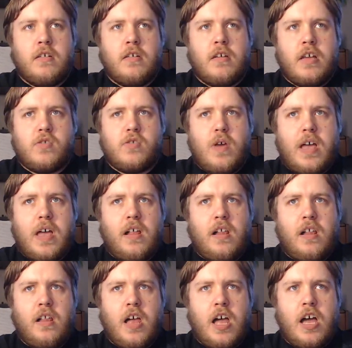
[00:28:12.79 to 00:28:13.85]
As
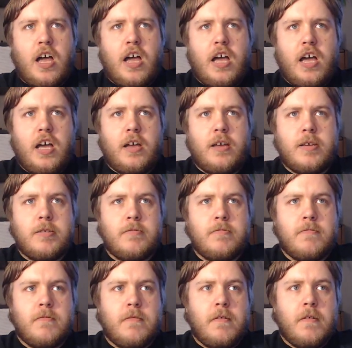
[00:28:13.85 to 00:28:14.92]
well.
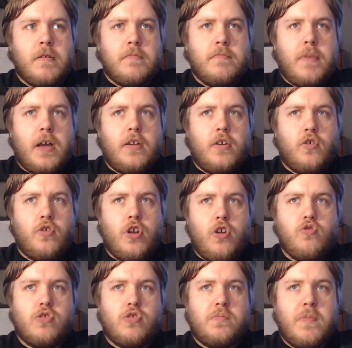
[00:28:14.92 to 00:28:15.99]
But who
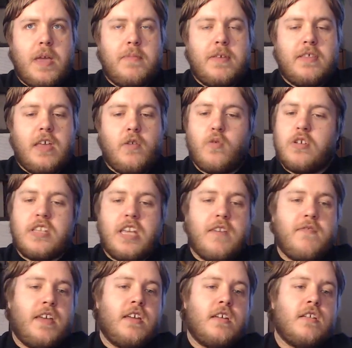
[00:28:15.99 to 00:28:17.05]
knows? Maybe they were
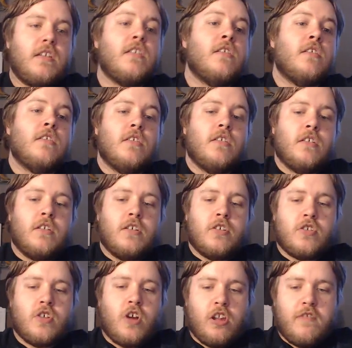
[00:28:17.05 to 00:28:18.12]
saving
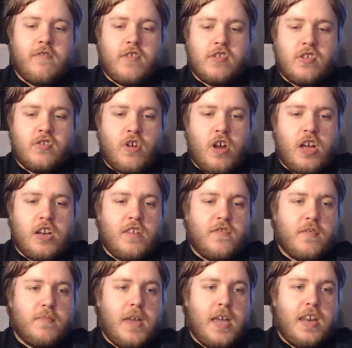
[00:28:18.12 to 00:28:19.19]
Charlotte versus Ronda
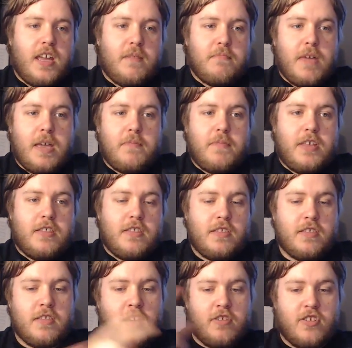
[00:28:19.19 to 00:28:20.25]
for Mania. Maybe
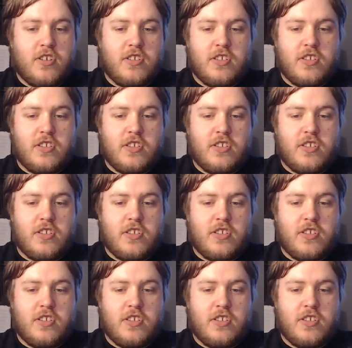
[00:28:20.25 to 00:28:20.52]
they just